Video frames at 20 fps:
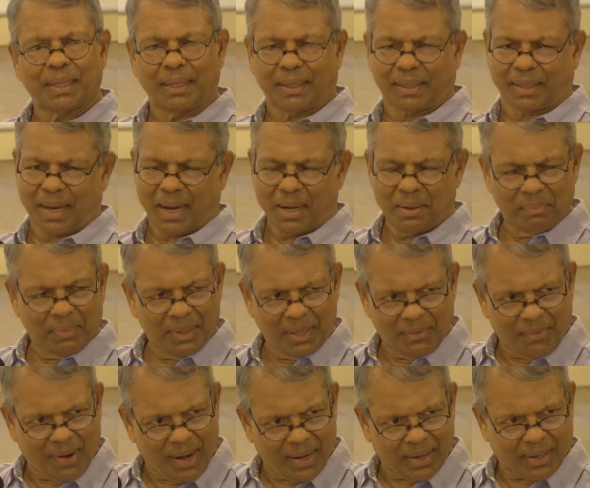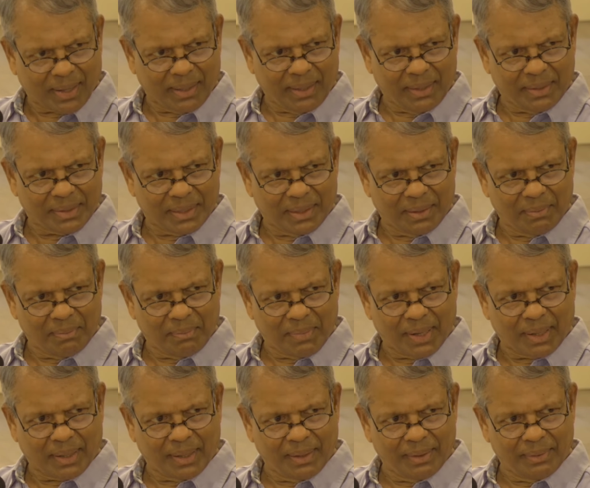it can be one reason,
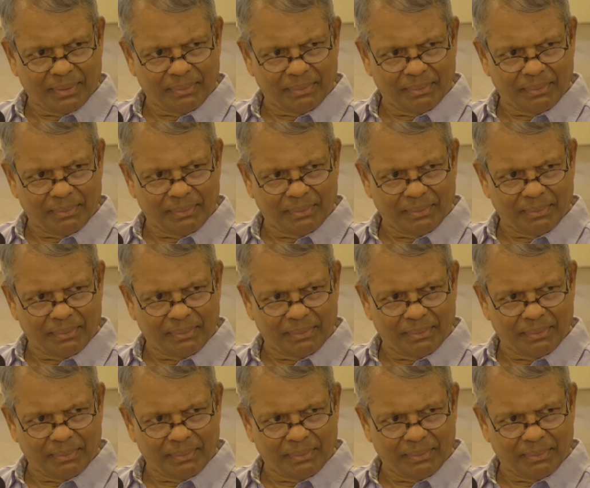but